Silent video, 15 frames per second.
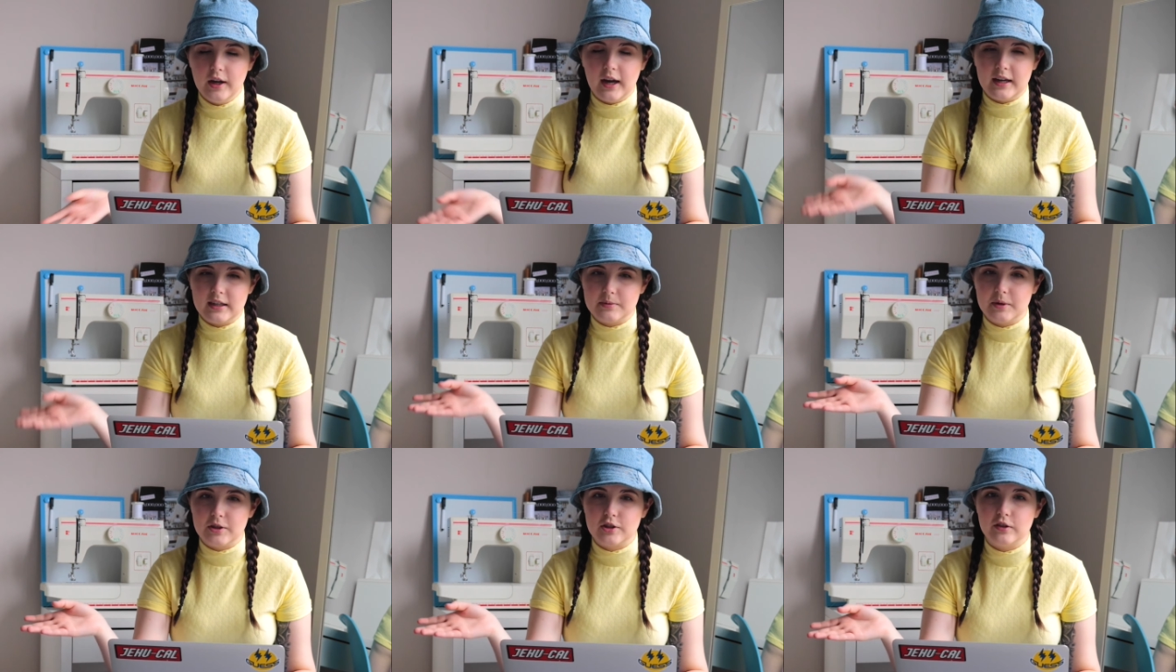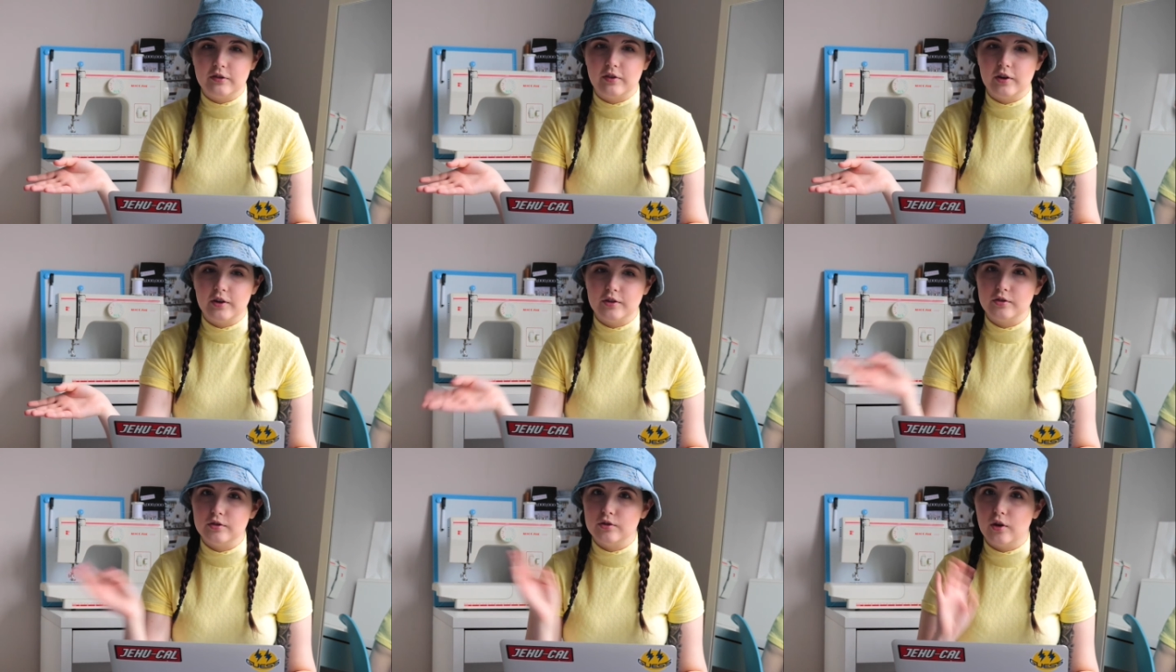especially
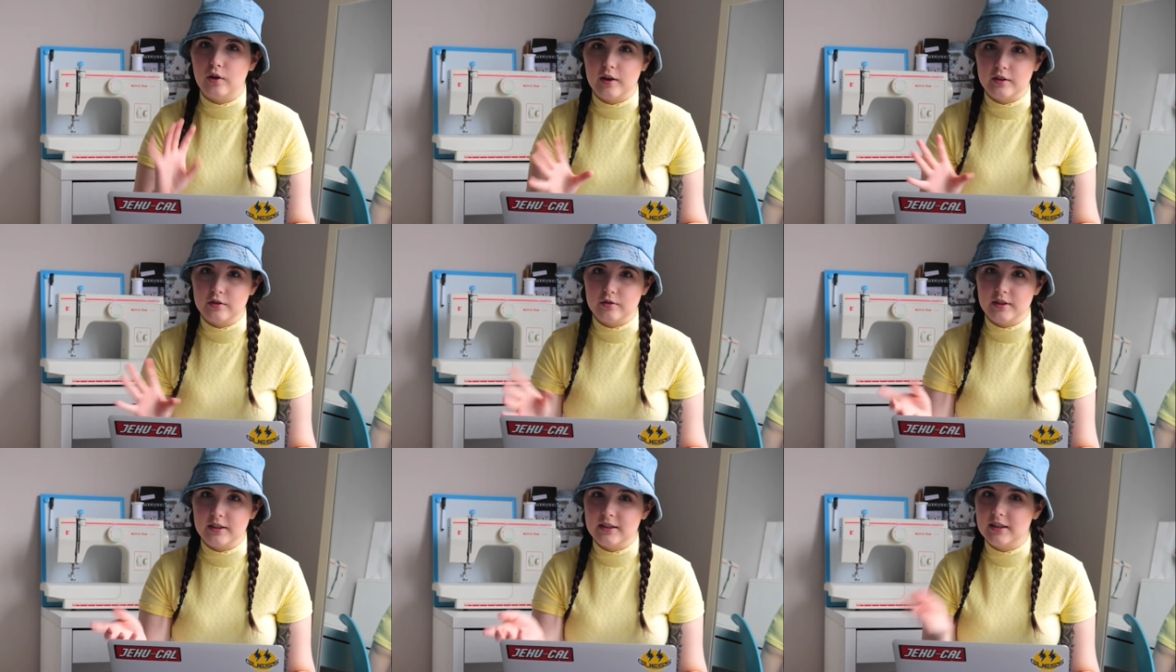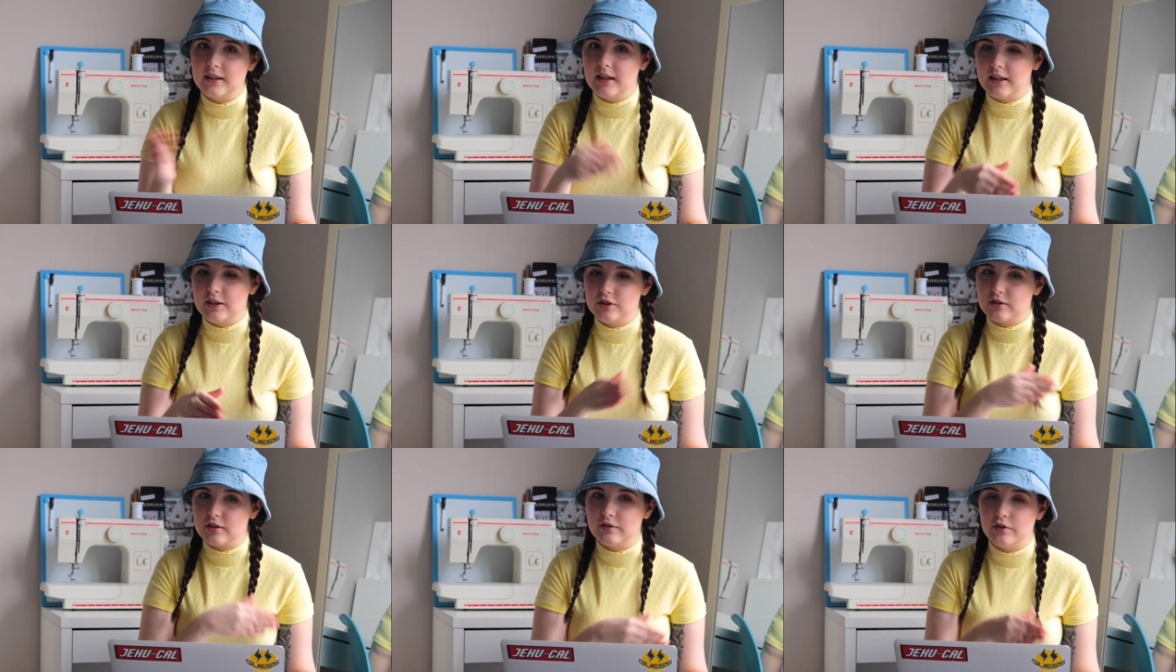photos not as recently, like
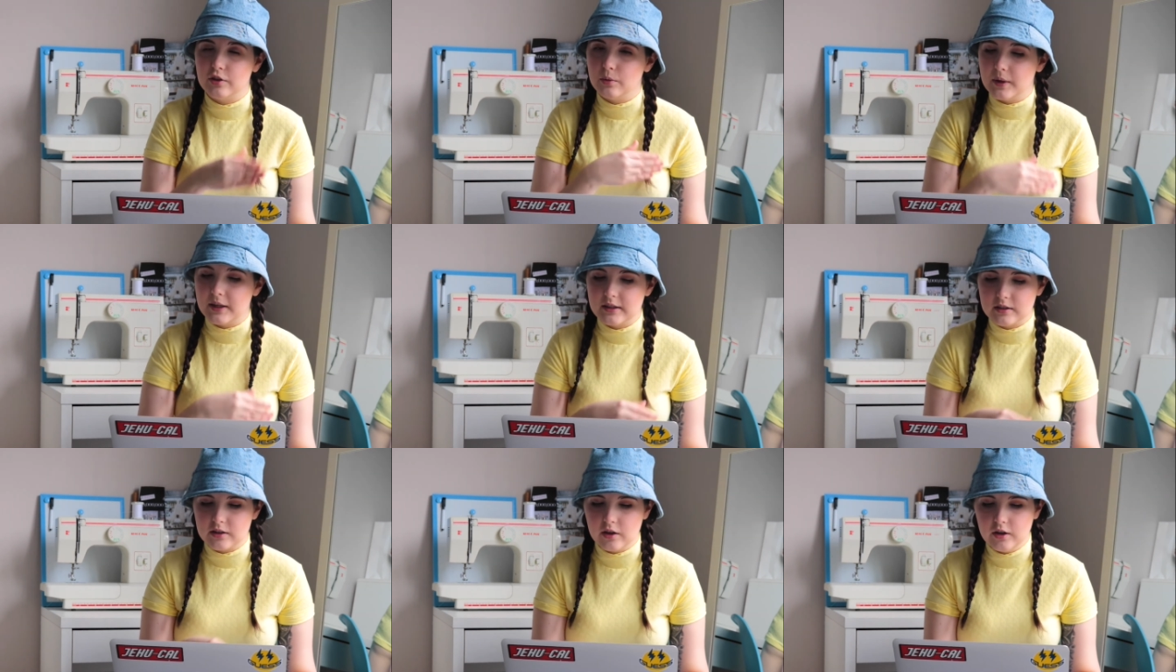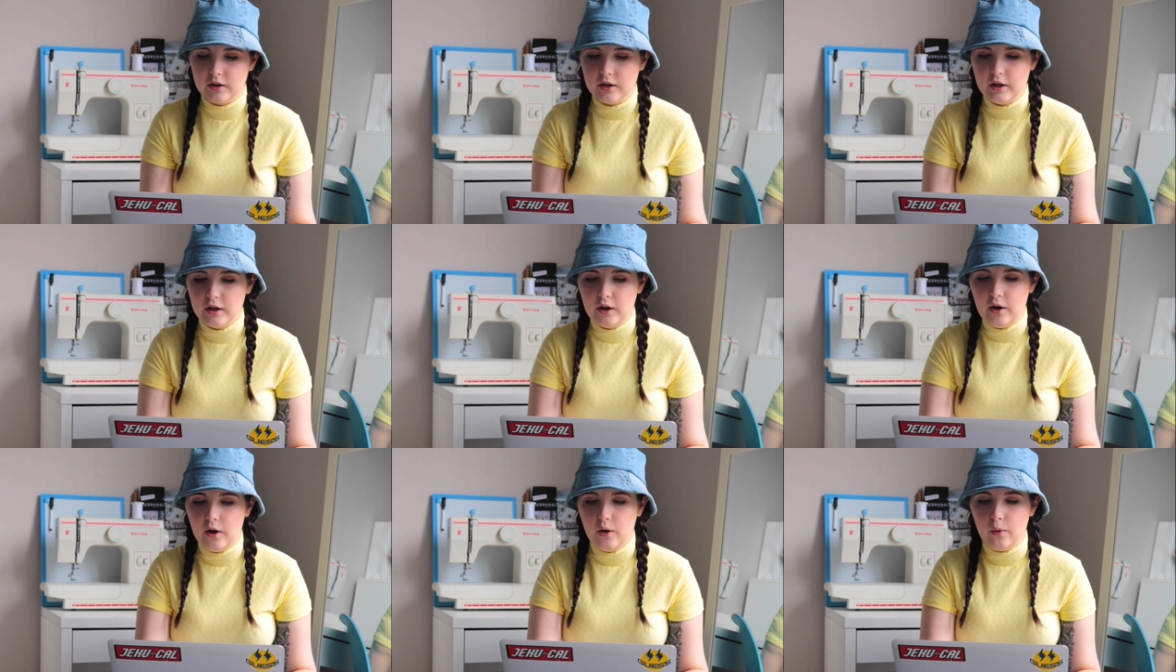just a few weeks ago,
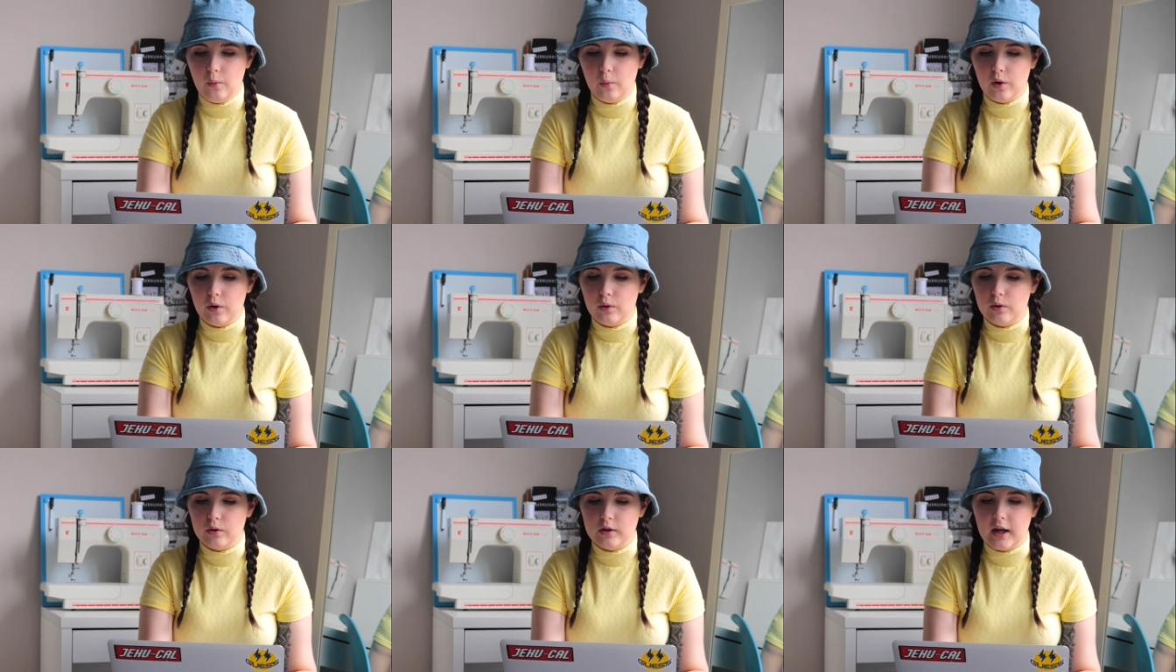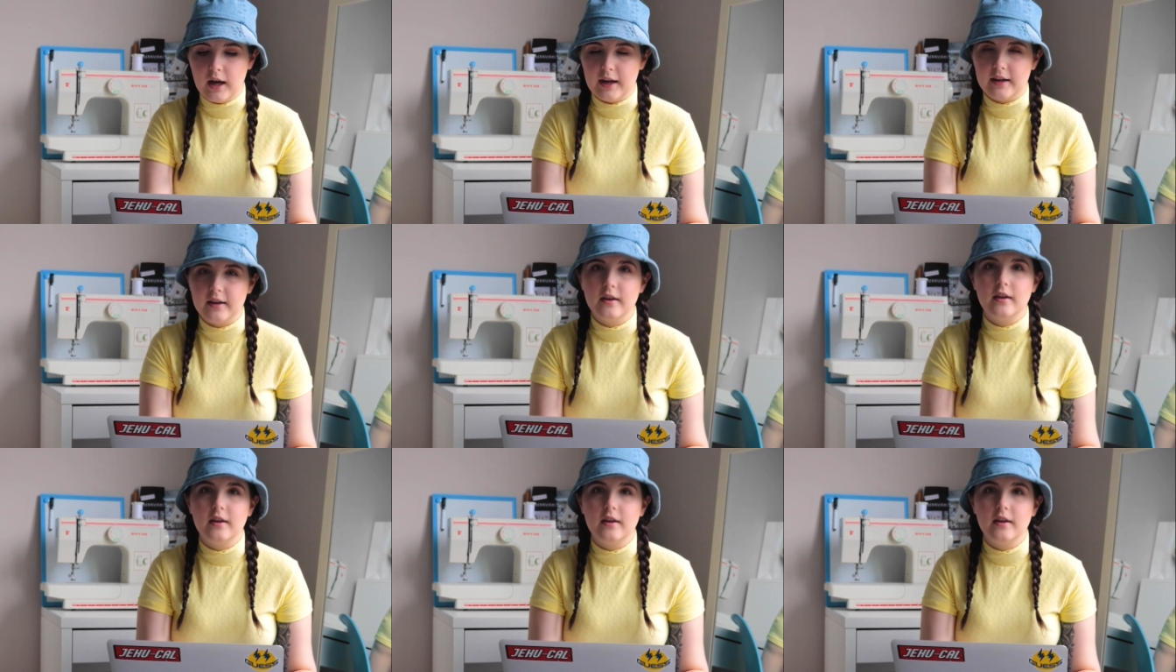were all like,